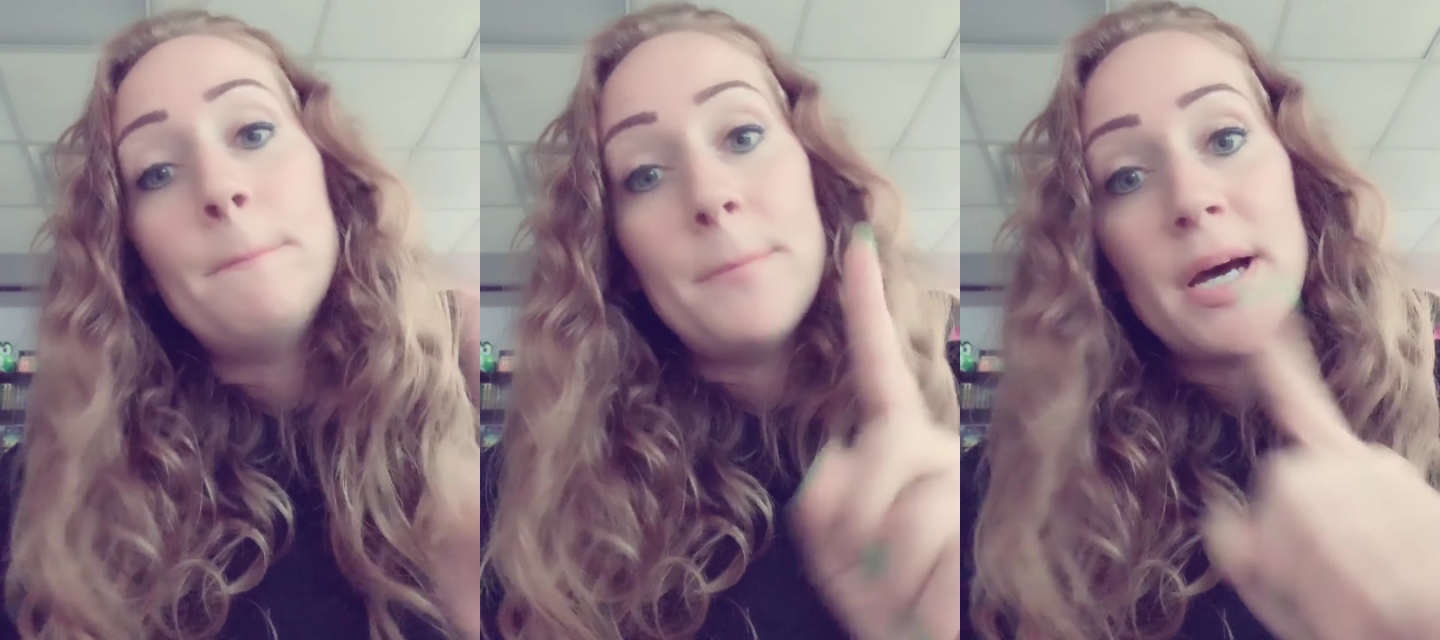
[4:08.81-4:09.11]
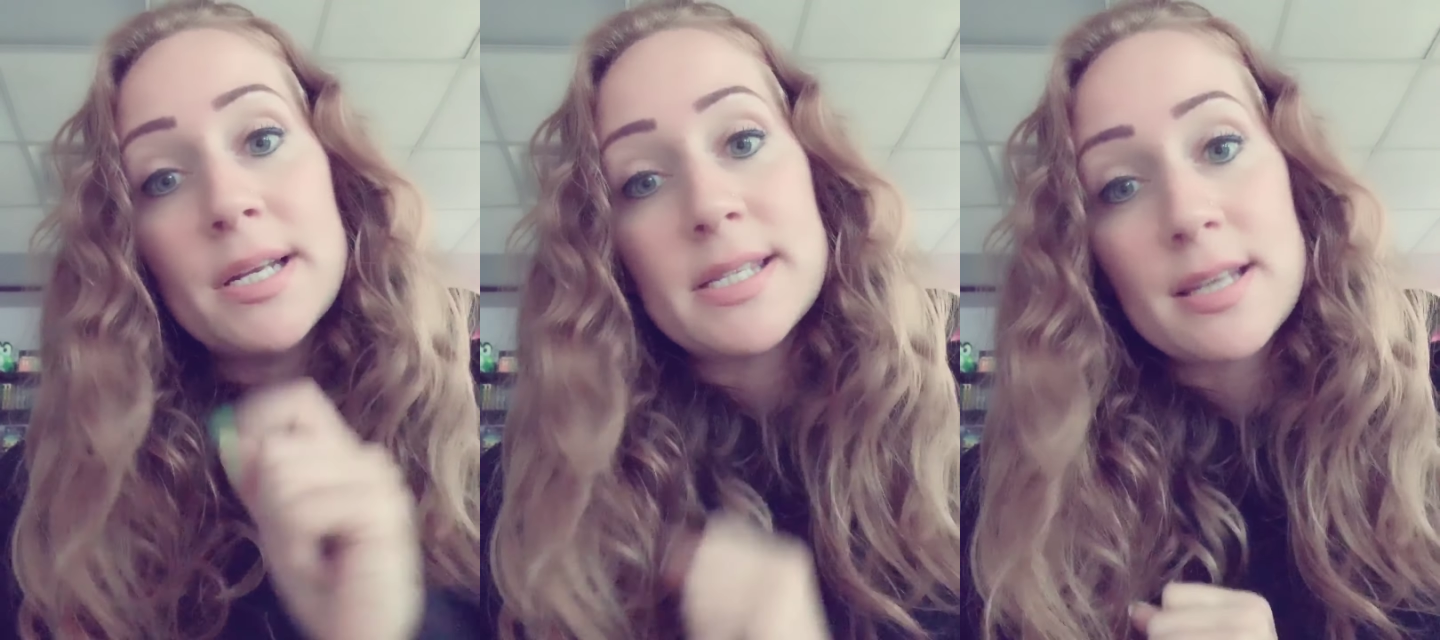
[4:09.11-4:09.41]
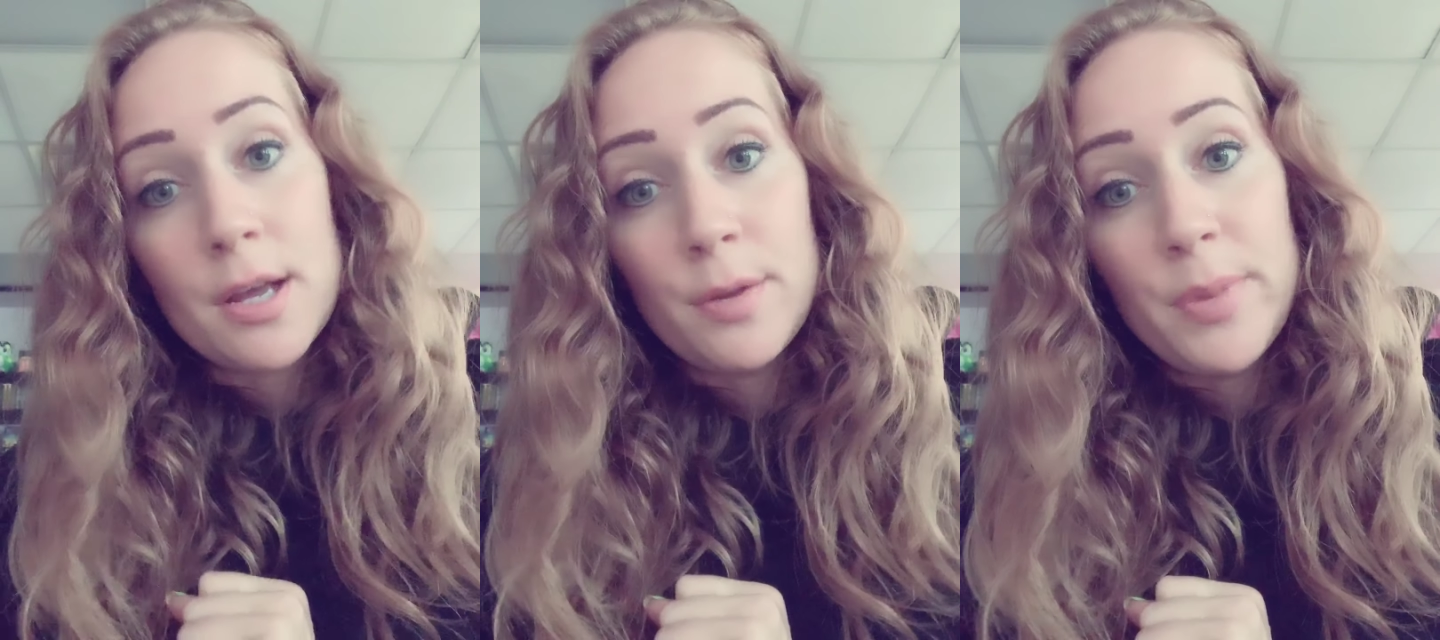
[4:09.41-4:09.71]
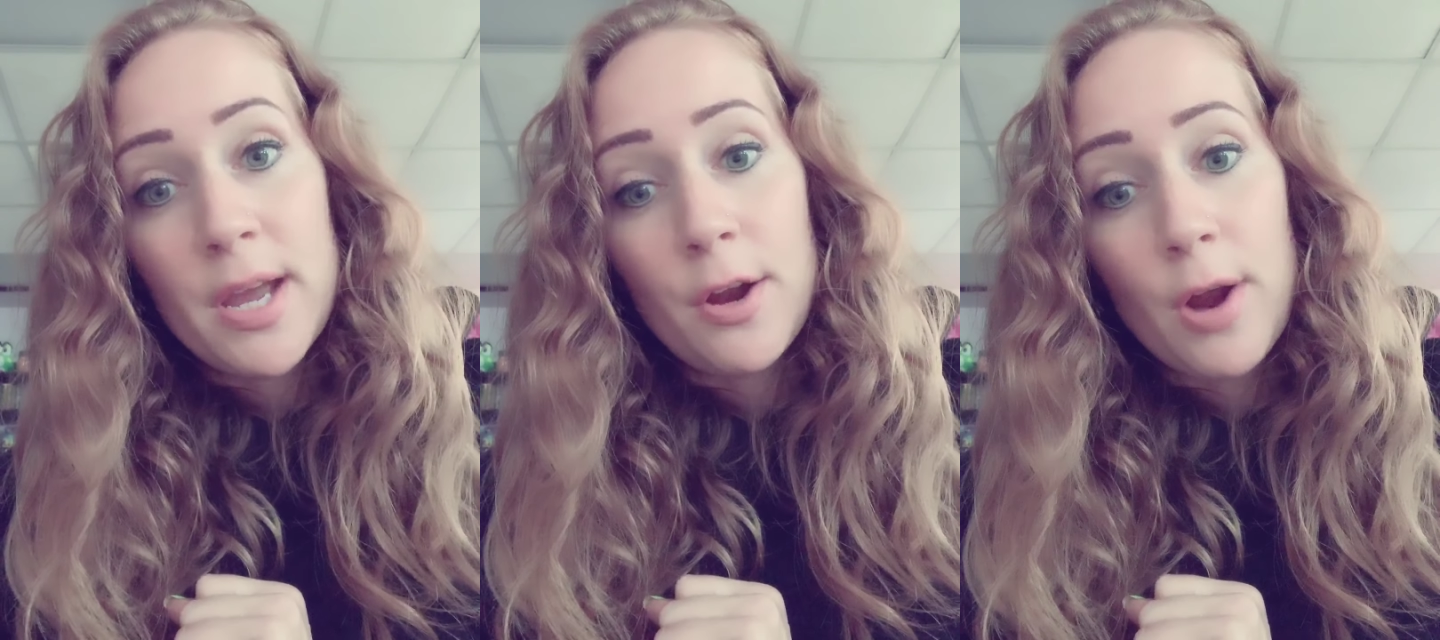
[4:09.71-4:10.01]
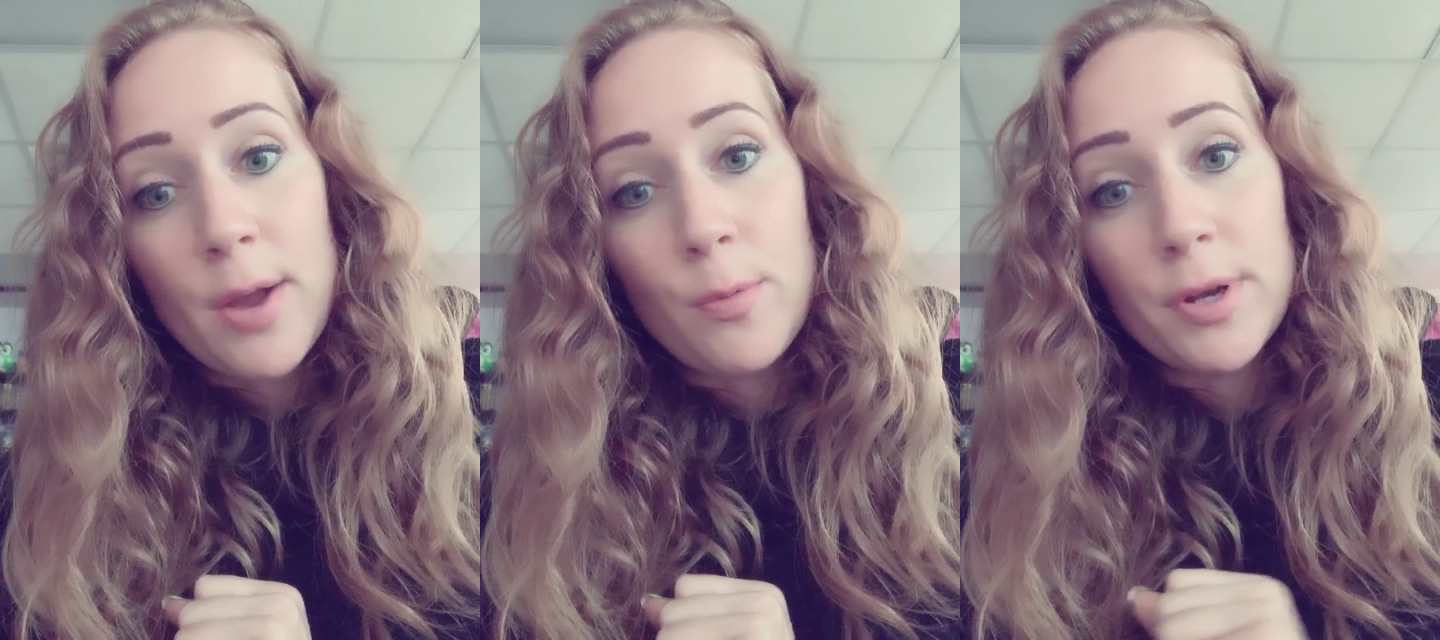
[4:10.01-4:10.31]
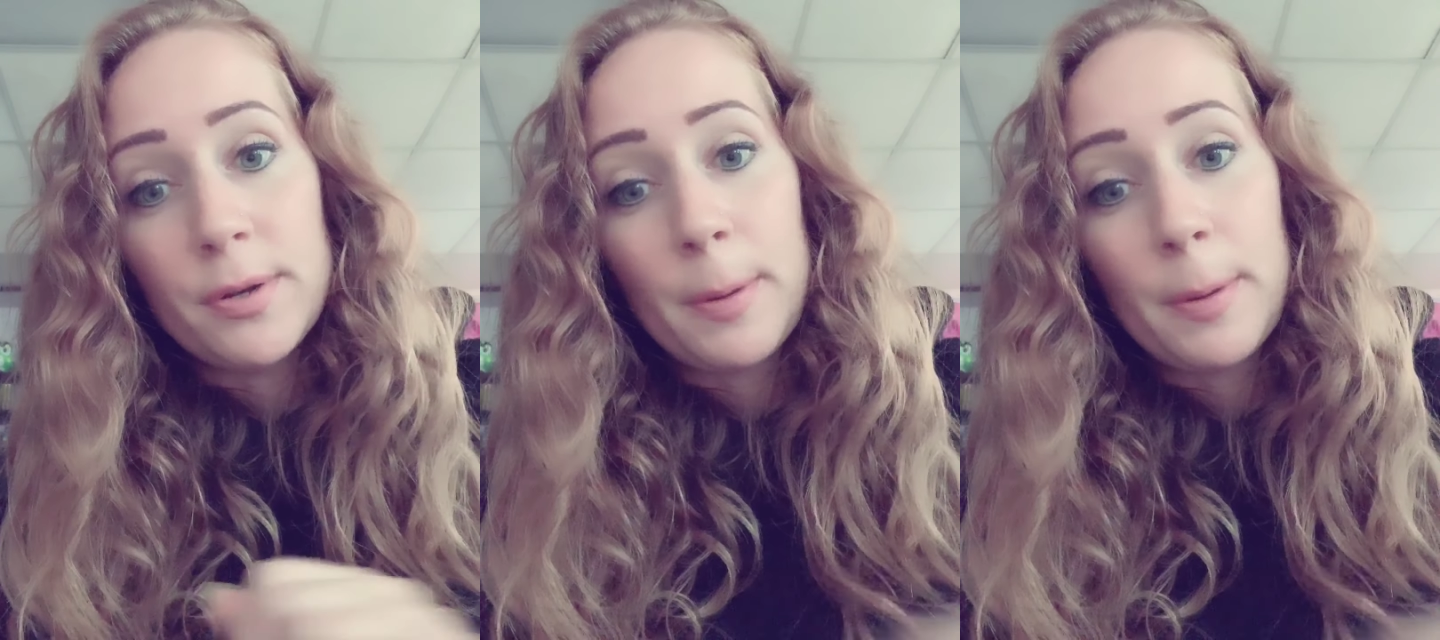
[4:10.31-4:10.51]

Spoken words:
but it's going to be a great one.